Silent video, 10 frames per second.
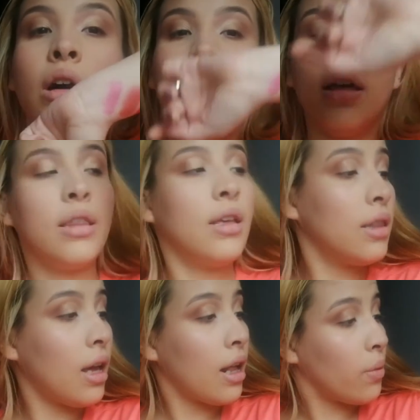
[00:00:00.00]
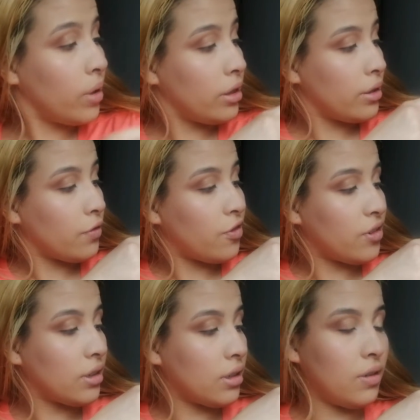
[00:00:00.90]
I think that I will
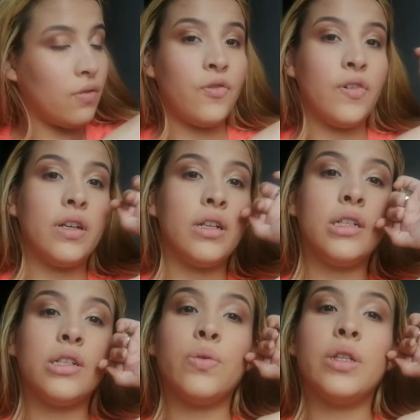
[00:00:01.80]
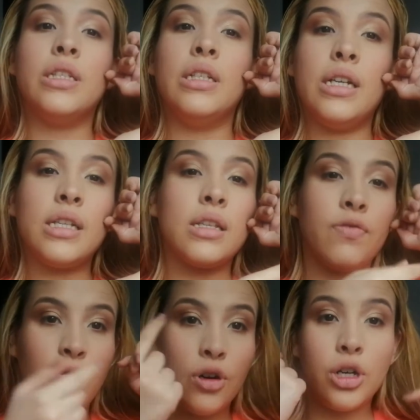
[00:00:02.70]
finish with
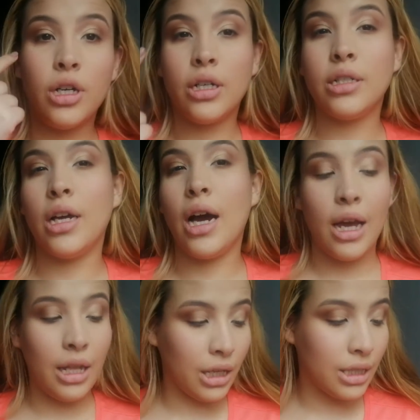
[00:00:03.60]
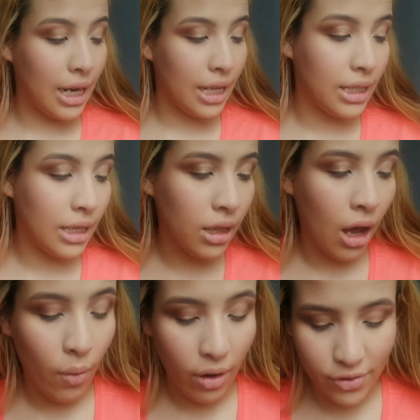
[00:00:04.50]
this for the eye look that I did.
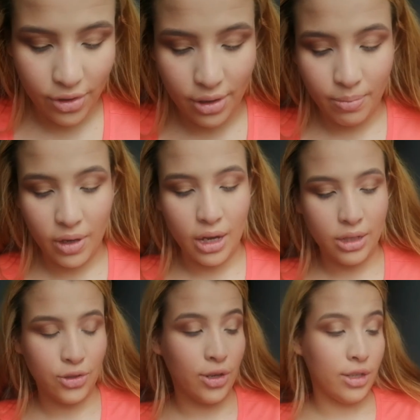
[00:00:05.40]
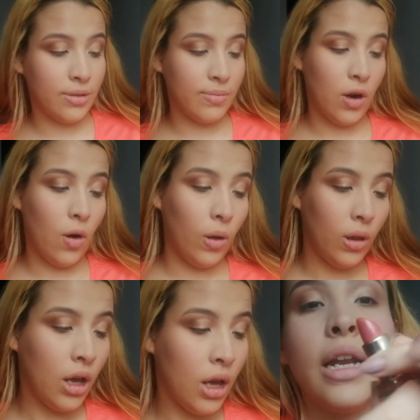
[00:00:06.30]
However, I'm gonna try them all.
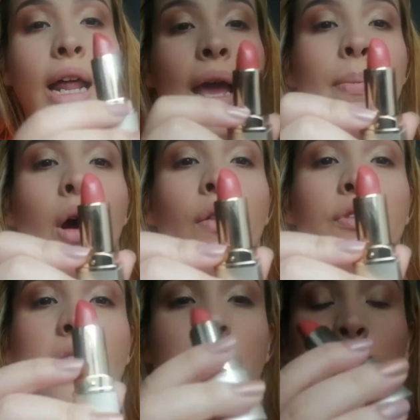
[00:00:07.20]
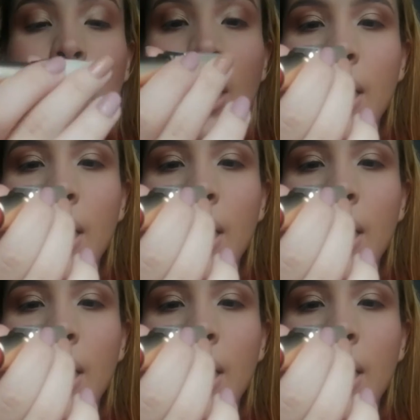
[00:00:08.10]
The name of this one